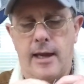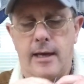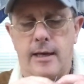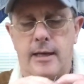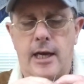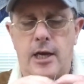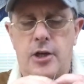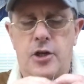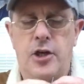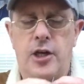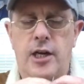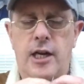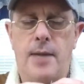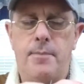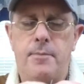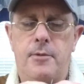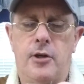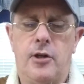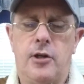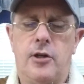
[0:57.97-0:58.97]
touching
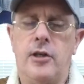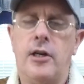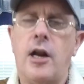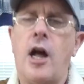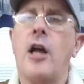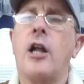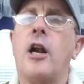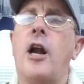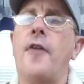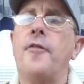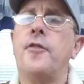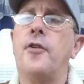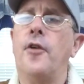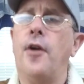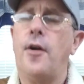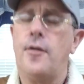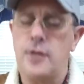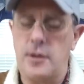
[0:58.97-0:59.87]
up, knocking off the rough